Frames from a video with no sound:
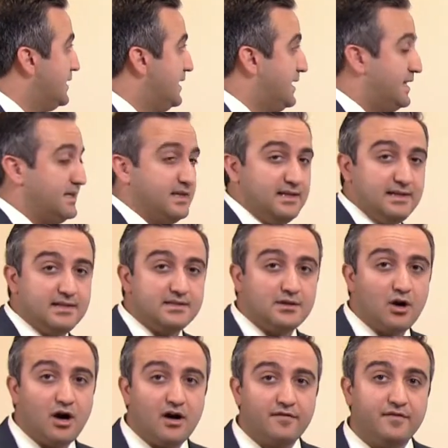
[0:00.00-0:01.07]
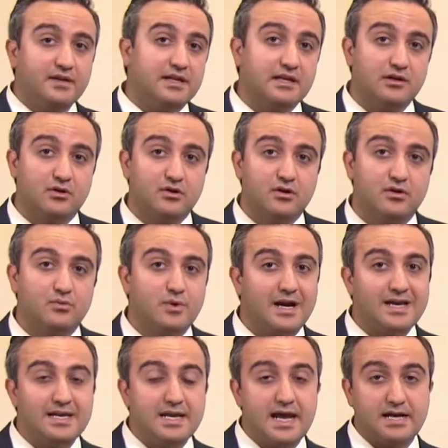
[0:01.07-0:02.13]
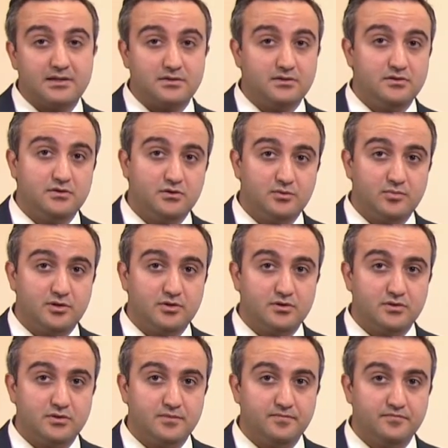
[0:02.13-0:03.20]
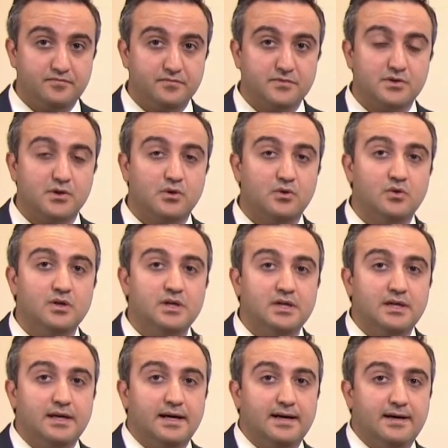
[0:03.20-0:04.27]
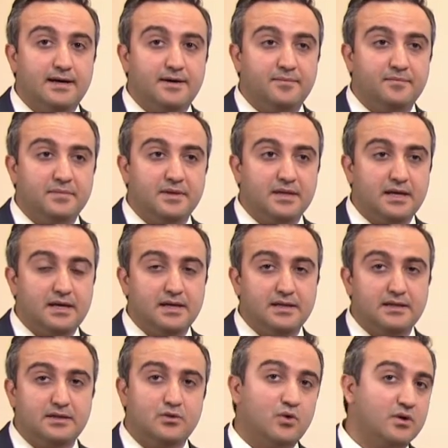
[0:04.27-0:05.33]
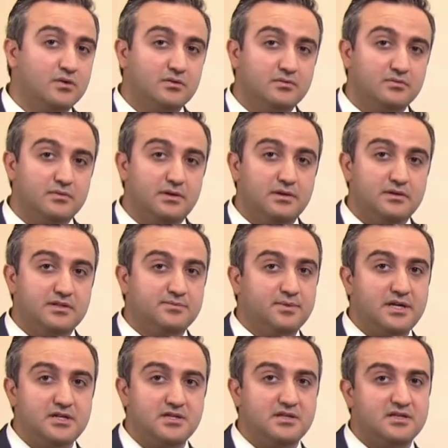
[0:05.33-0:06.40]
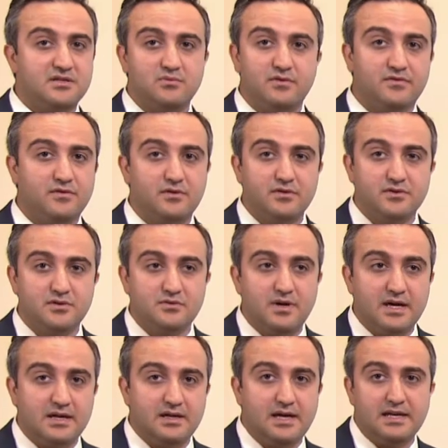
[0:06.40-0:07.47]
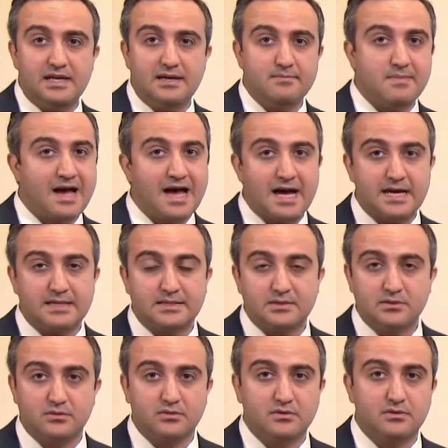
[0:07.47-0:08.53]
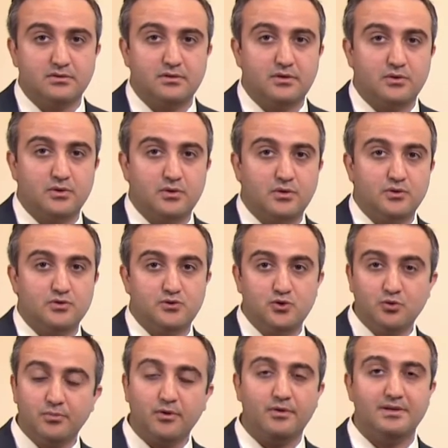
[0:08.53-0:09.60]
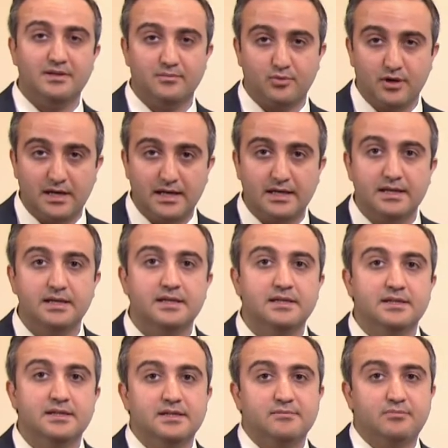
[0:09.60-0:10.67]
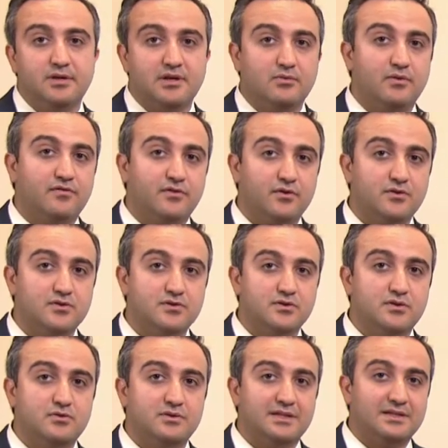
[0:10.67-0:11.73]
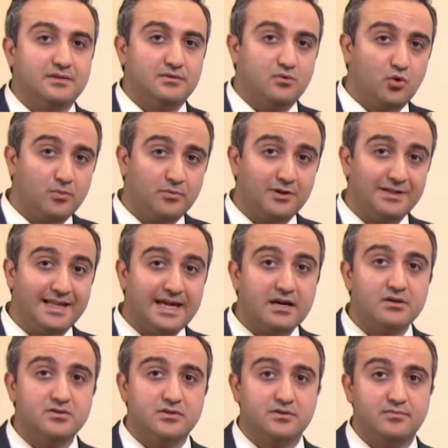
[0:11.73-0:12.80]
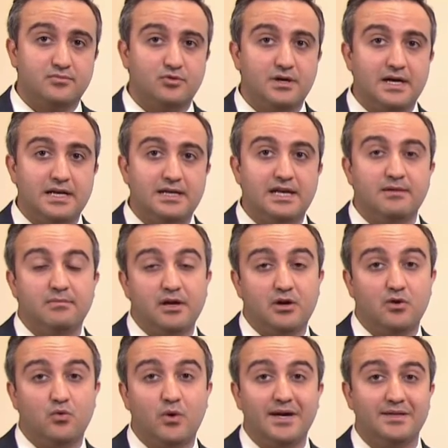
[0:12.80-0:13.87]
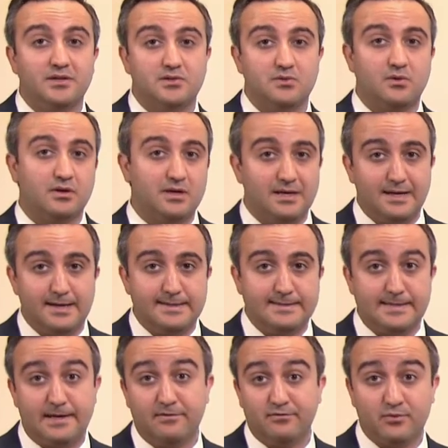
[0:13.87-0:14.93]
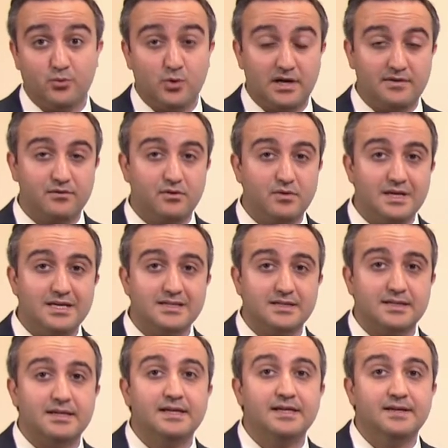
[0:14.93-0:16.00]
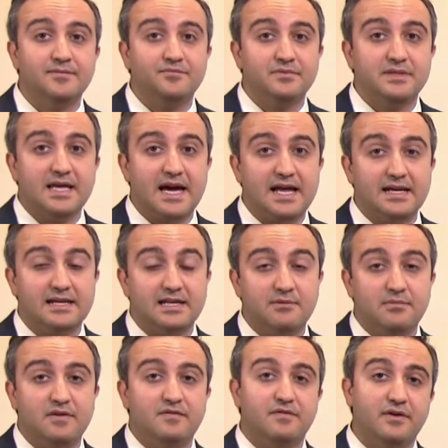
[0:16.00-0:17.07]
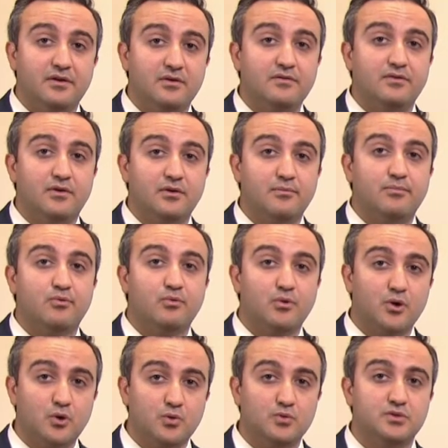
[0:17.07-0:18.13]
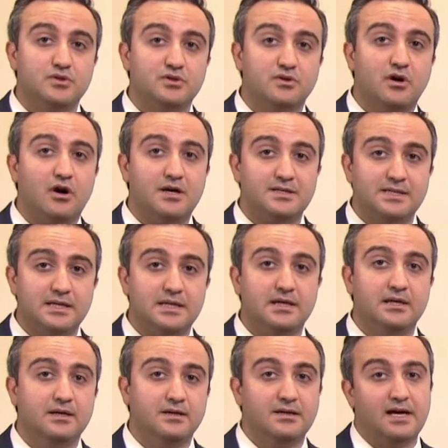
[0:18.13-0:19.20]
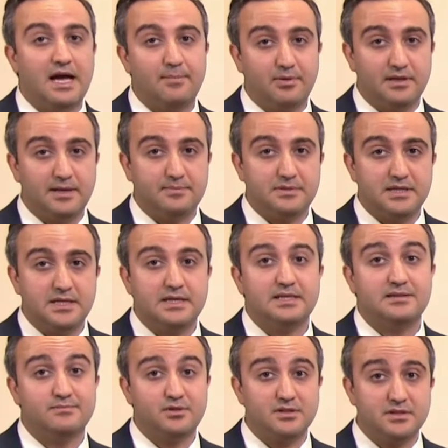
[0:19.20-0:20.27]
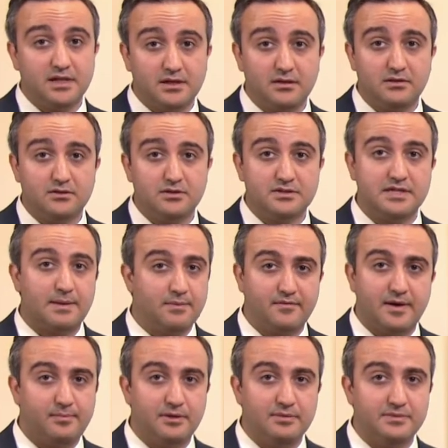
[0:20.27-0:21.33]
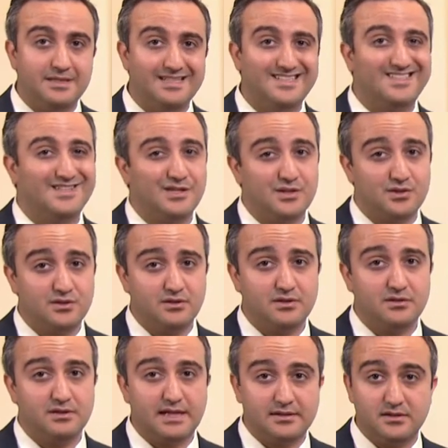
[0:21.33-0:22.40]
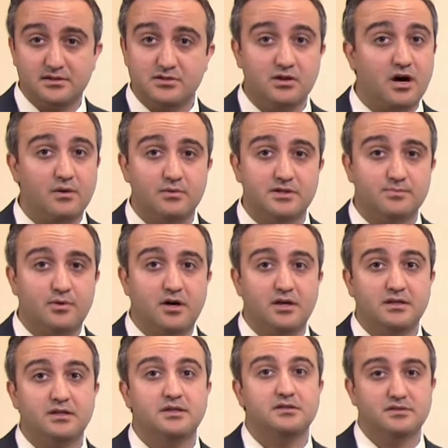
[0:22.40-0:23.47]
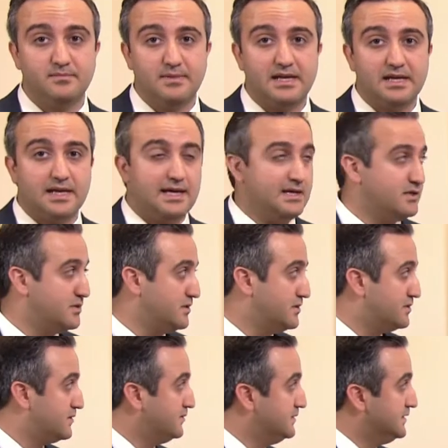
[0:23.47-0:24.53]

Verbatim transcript: And this often can occur right next to tubers. So um, uh, cortical dysplasia doesn't refer to a, any mass or, or, or, tumor in the brain, but it refers to that the normal layers of the brain can be quite disorganized. And for whatever reason, that can be very, very prone to causing epilepsy, in particular the type of epilepsy that does, that does not respond to medications.